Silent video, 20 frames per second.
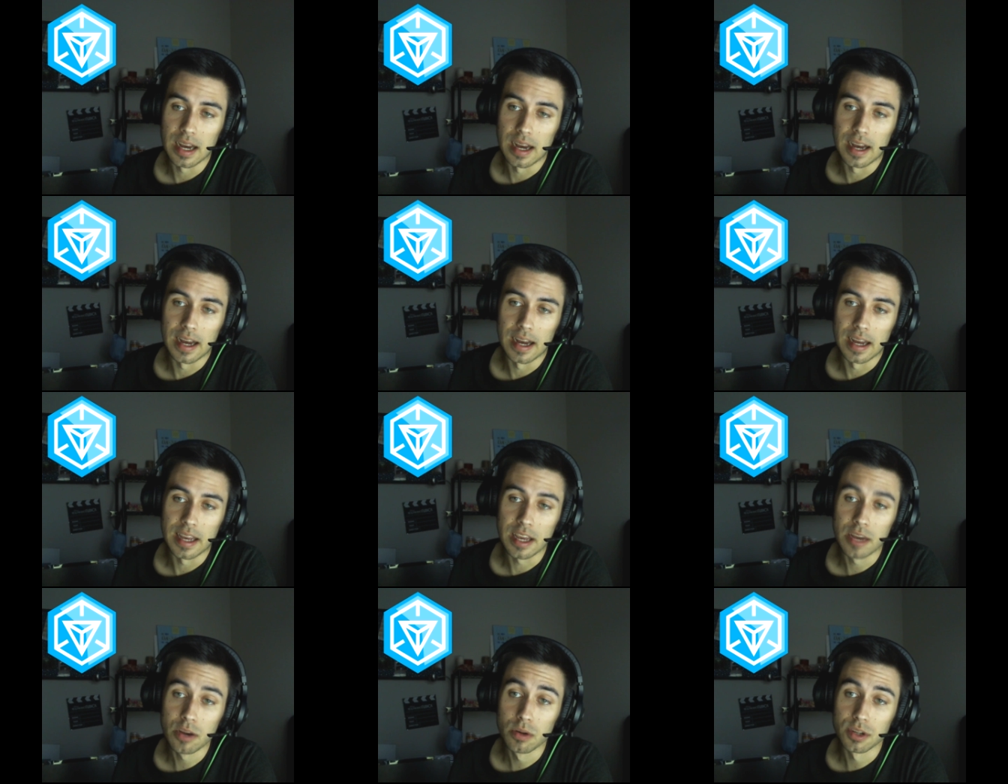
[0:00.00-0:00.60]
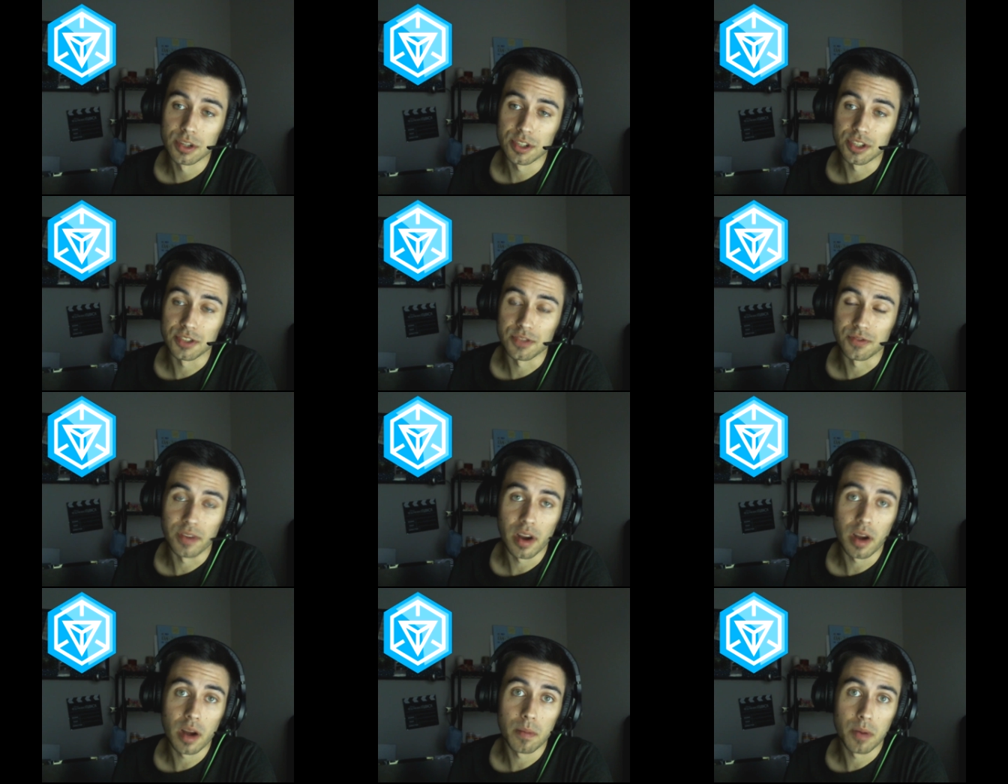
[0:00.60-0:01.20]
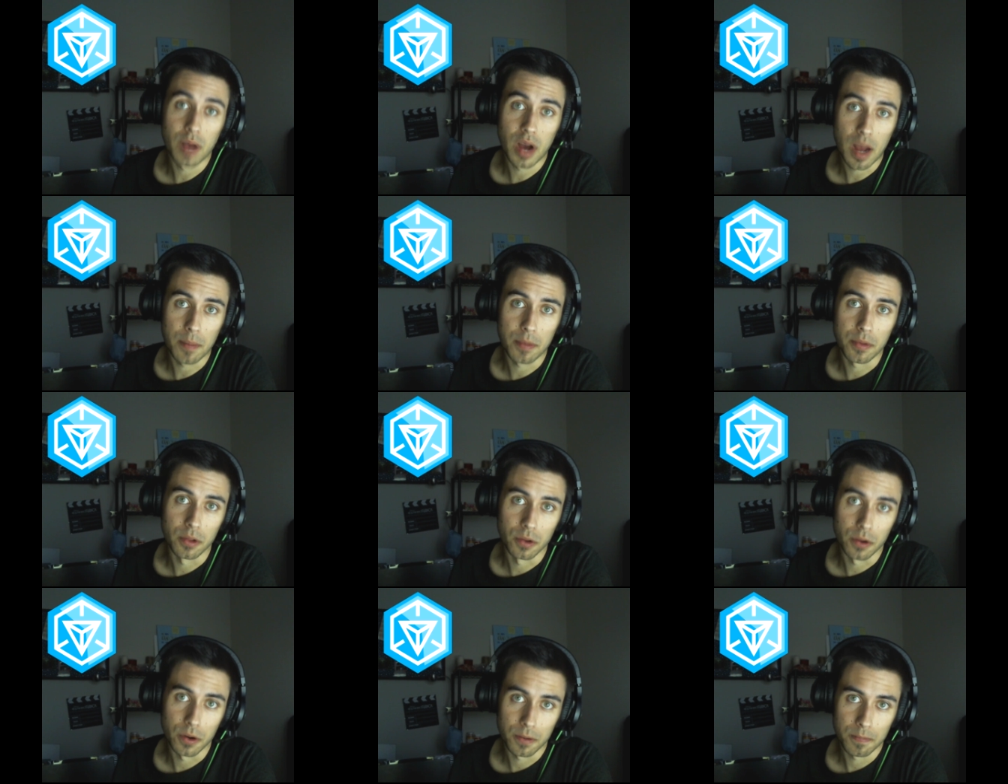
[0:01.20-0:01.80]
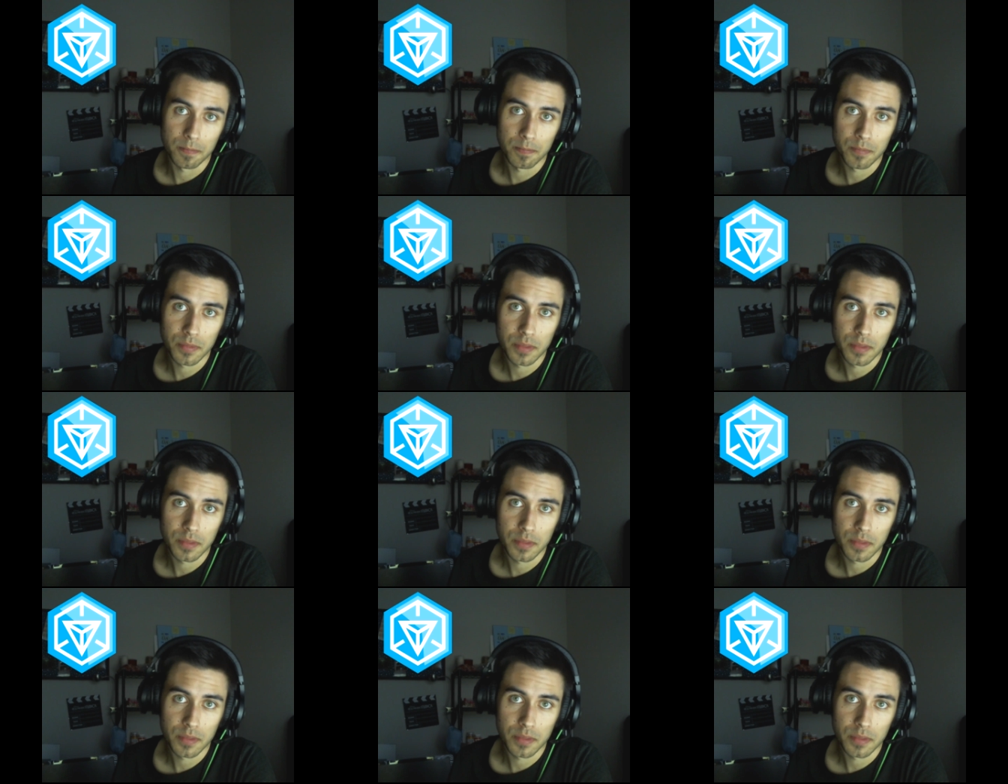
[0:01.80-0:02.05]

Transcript: uh, Ingress is very popular.